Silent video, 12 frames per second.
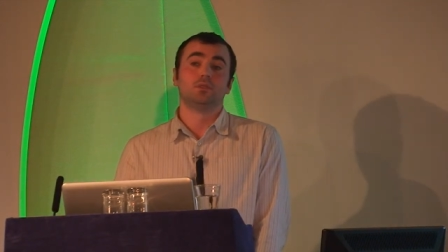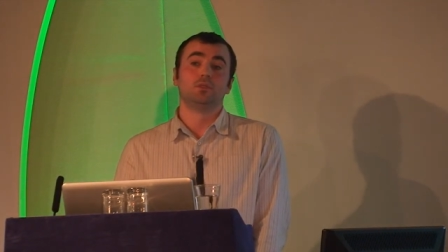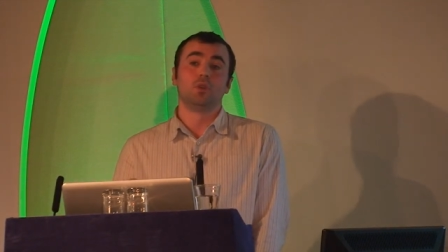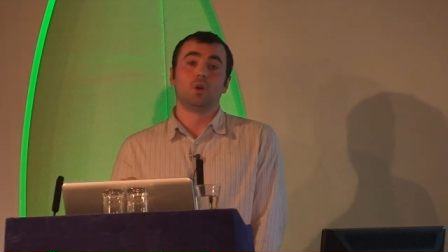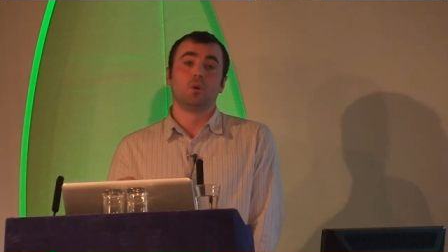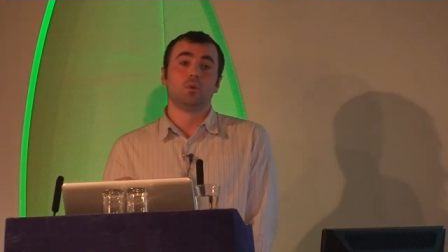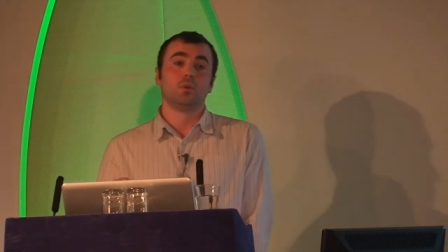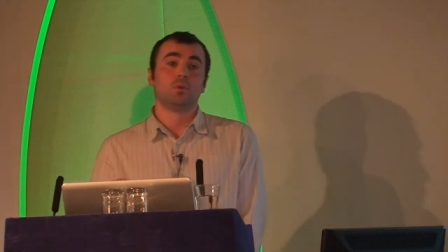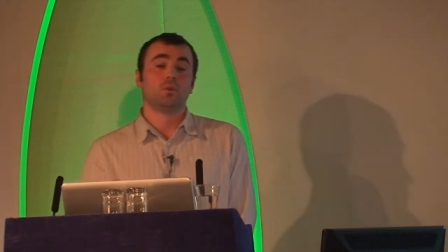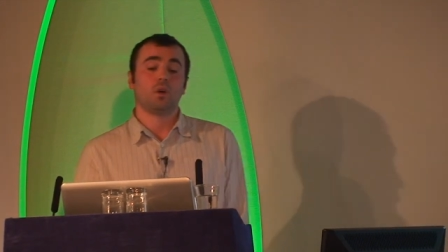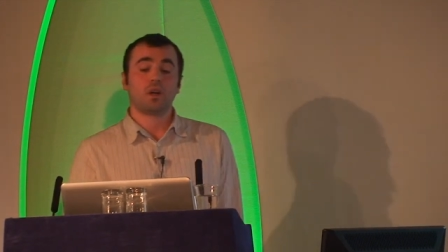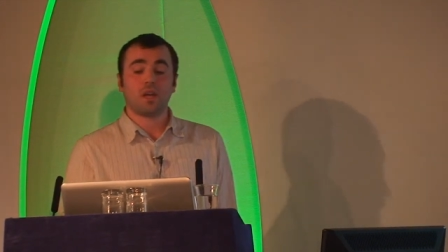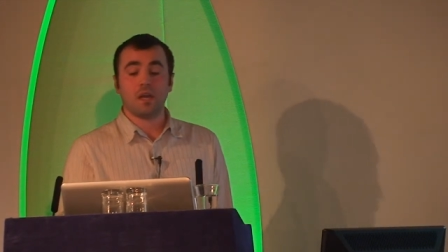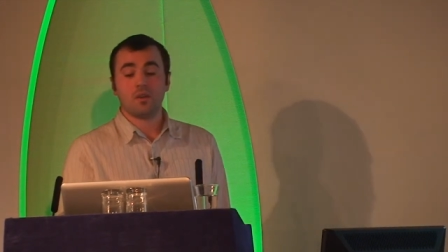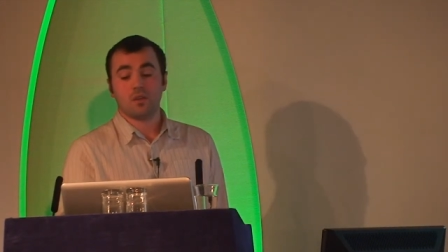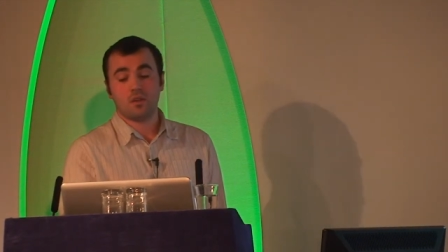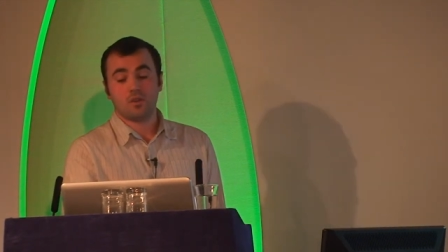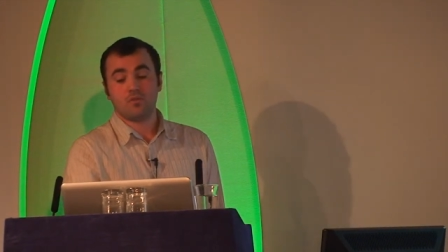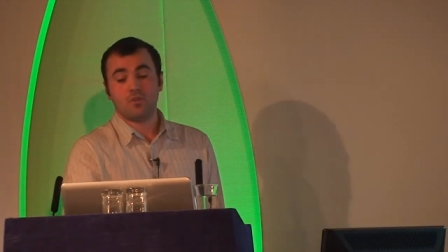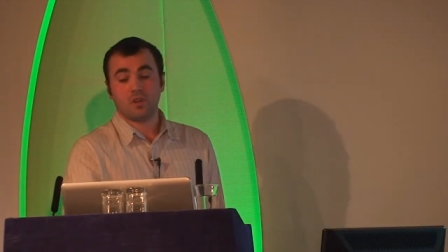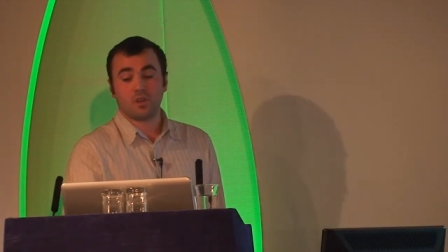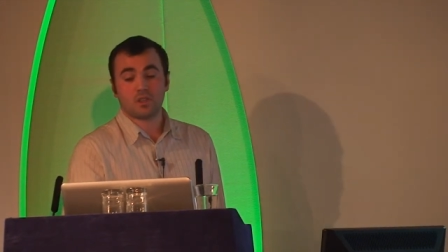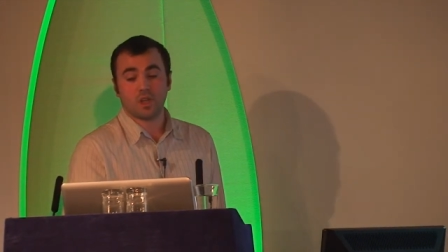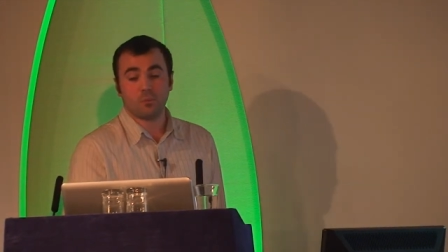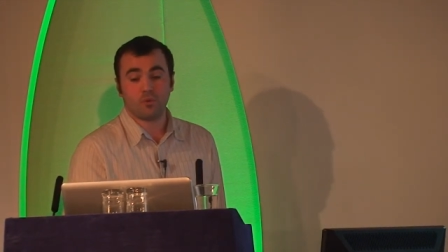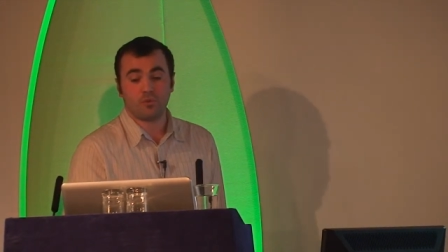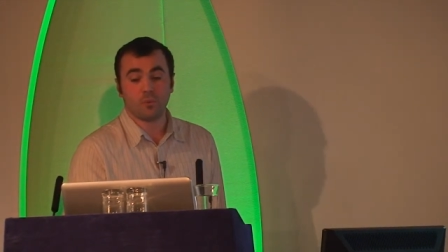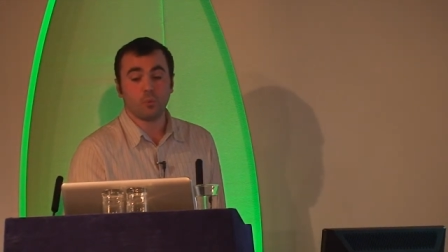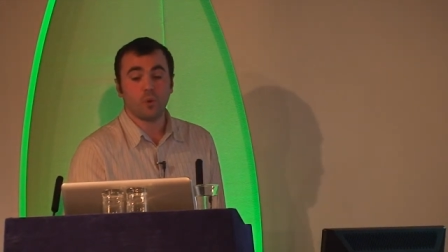No? Okay, really good example from